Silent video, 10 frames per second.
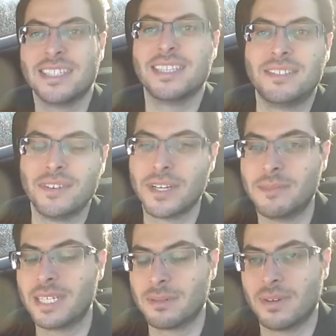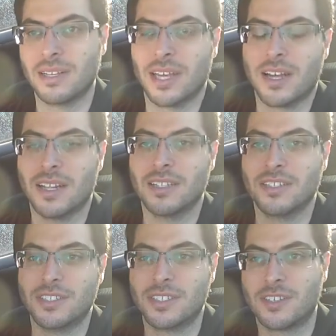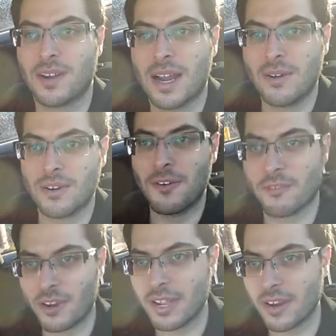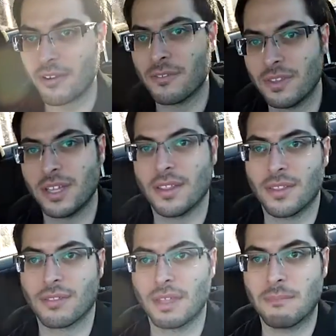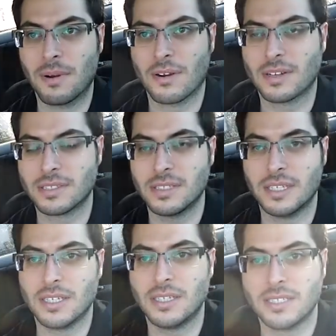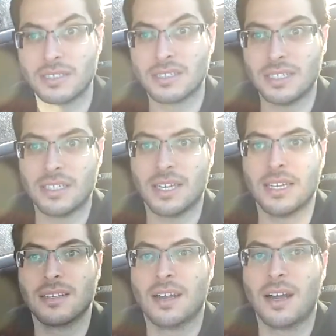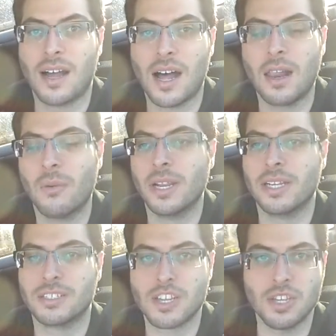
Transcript: It's very big among the college crowd over here. The theme parks, the Disney, and Halloween is a